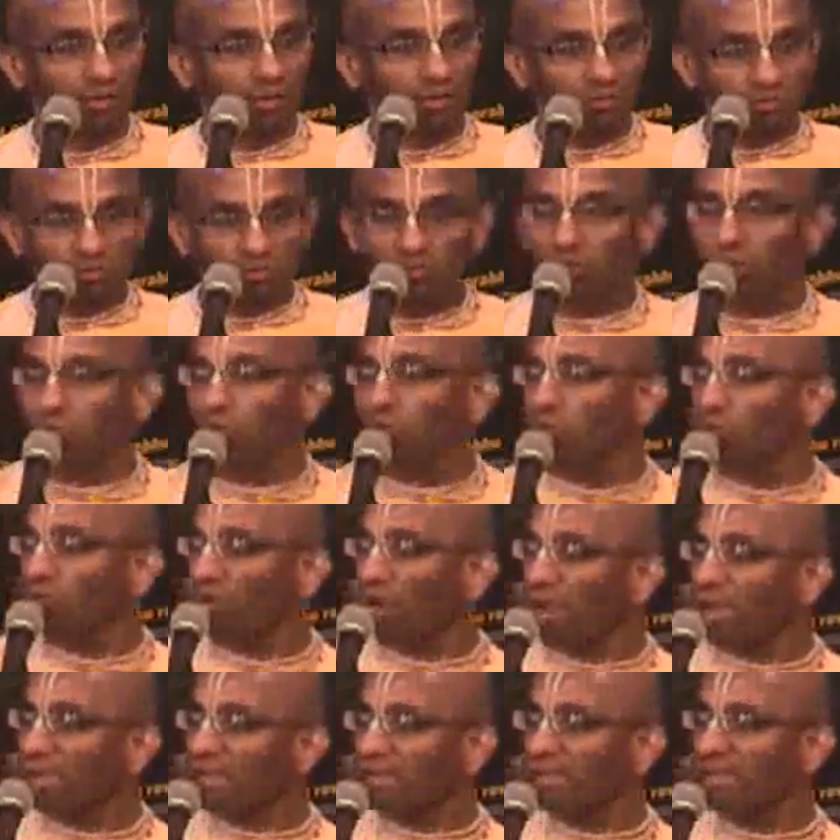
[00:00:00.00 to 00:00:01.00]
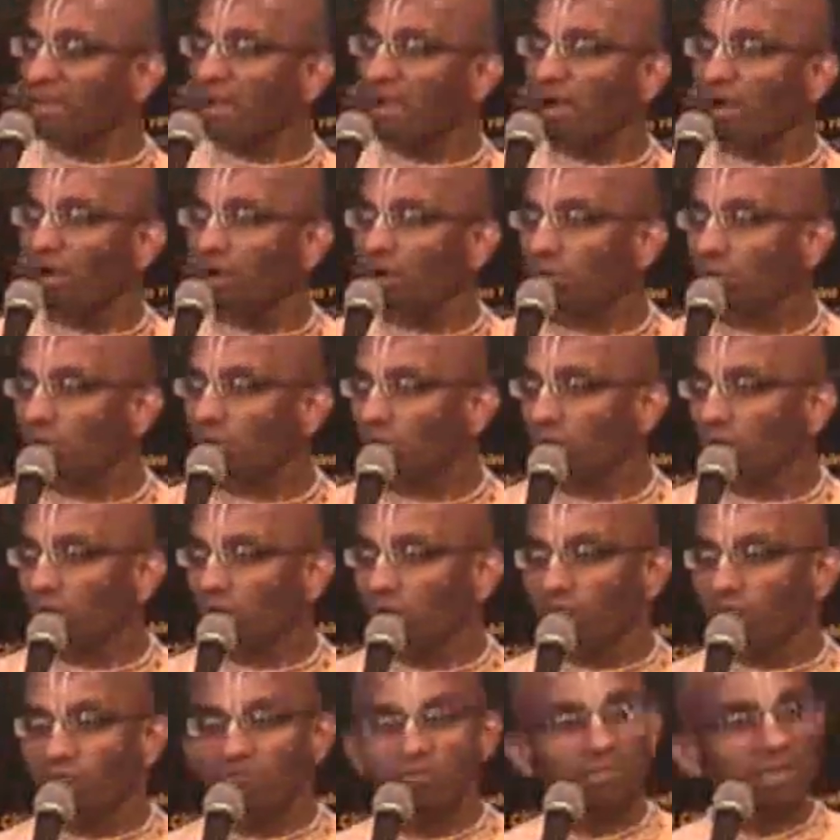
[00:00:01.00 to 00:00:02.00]
So right now
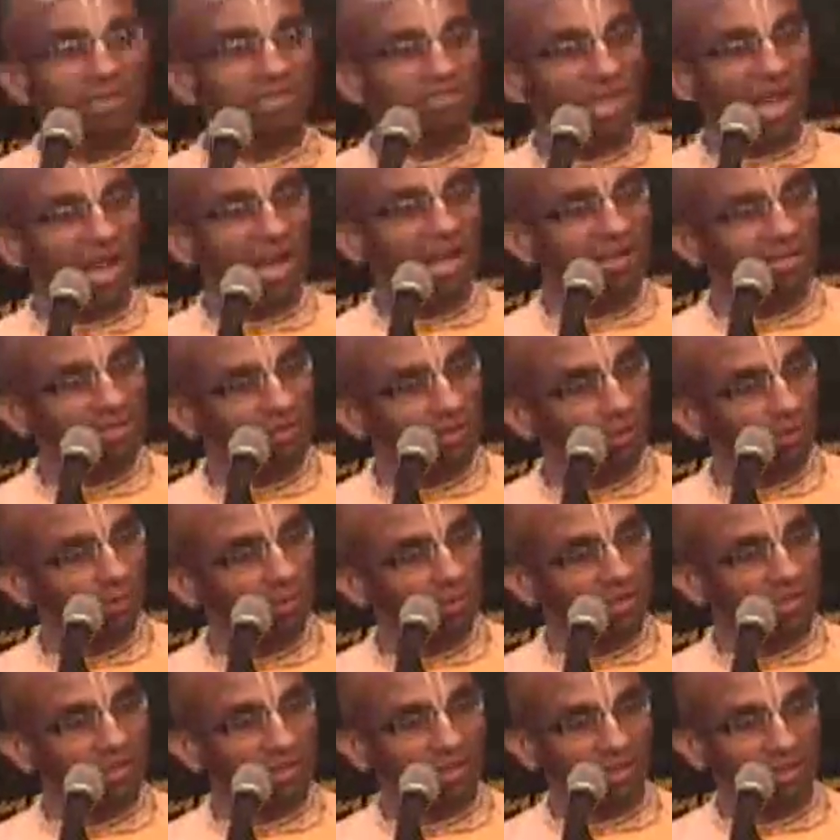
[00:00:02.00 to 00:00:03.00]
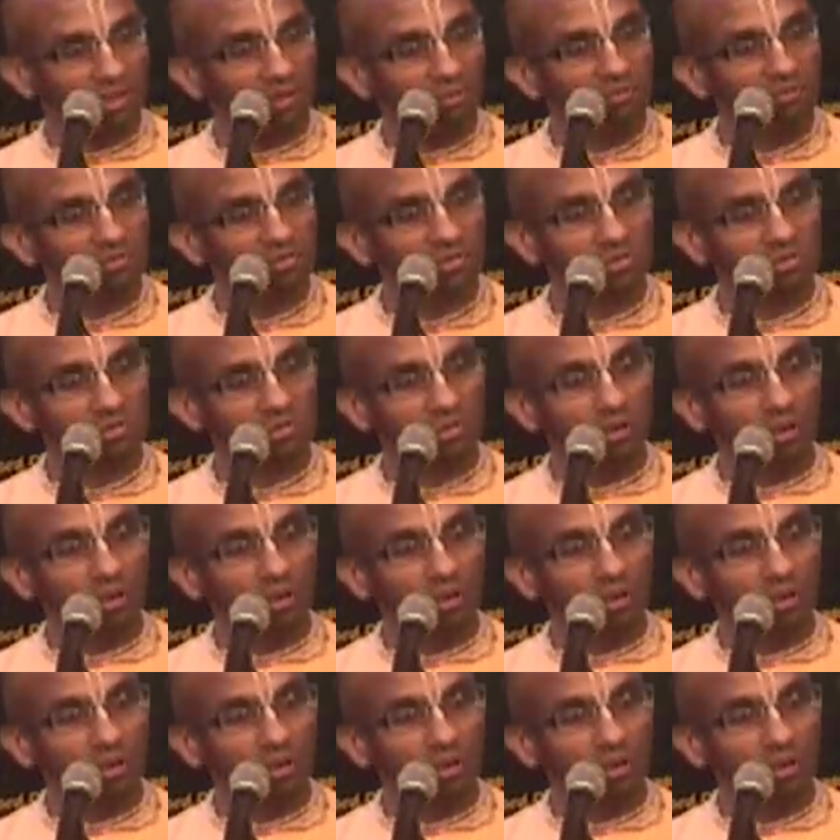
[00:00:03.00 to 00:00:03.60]
we may chant the holy names